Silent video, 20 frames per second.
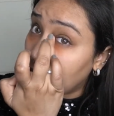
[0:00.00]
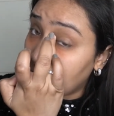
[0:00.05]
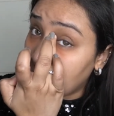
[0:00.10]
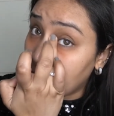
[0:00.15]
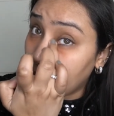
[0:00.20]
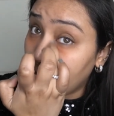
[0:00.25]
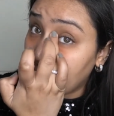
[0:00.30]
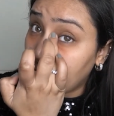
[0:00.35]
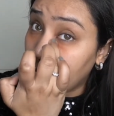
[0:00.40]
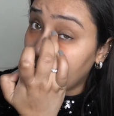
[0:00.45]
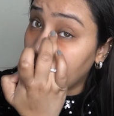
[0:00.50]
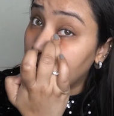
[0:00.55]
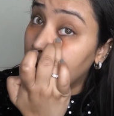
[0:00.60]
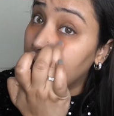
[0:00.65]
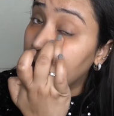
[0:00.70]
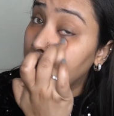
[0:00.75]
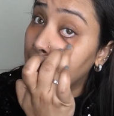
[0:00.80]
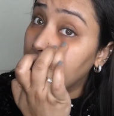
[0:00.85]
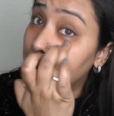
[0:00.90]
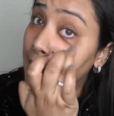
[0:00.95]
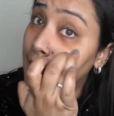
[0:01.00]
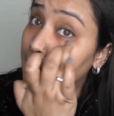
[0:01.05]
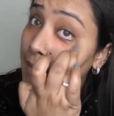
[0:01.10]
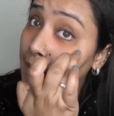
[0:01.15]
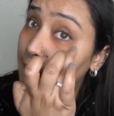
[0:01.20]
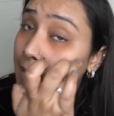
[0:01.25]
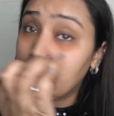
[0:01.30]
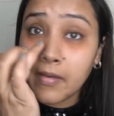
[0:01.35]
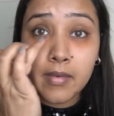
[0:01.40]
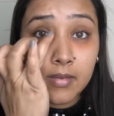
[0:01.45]
and also around my
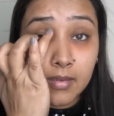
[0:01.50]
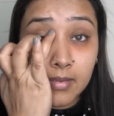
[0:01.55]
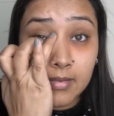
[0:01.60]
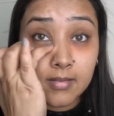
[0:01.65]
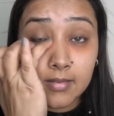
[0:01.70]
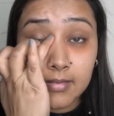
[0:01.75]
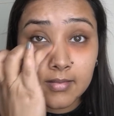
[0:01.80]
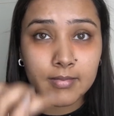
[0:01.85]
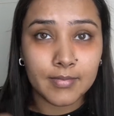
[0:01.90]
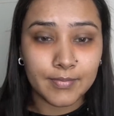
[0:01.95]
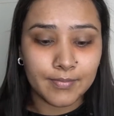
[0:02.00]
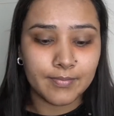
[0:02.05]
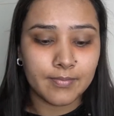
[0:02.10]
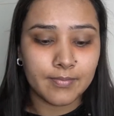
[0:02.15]
mouth area.